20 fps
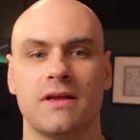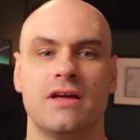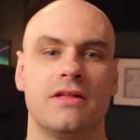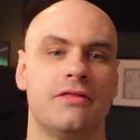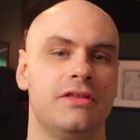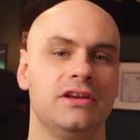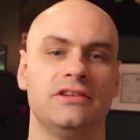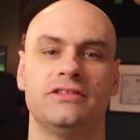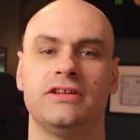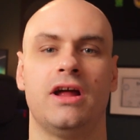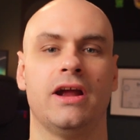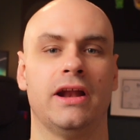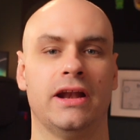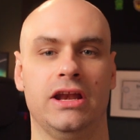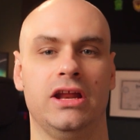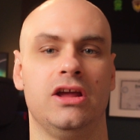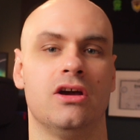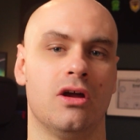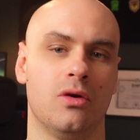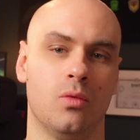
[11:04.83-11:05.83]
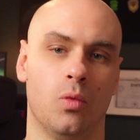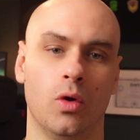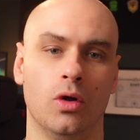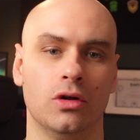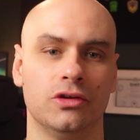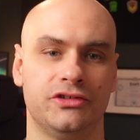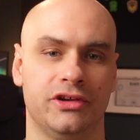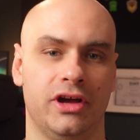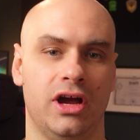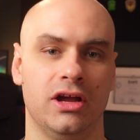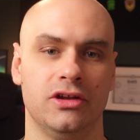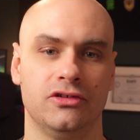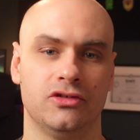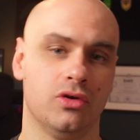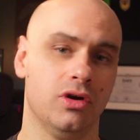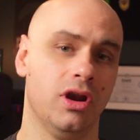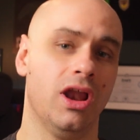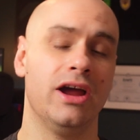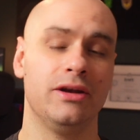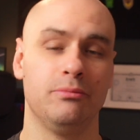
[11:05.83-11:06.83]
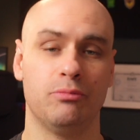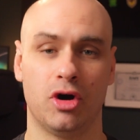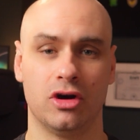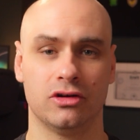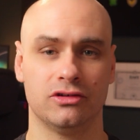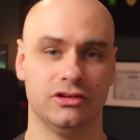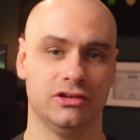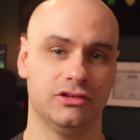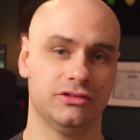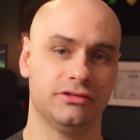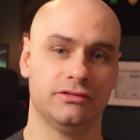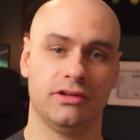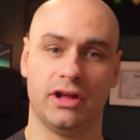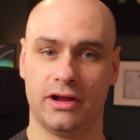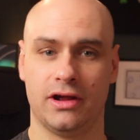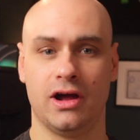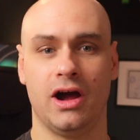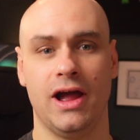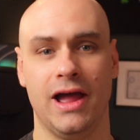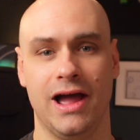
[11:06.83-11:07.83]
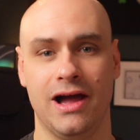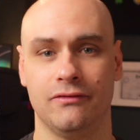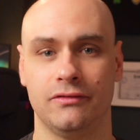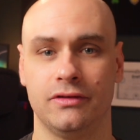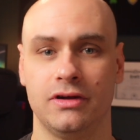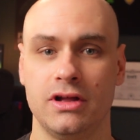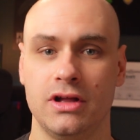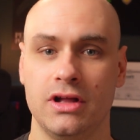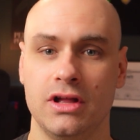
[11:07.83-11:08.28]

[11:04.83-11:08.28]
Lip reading: Things like neon wall signs or light boxes, like I have.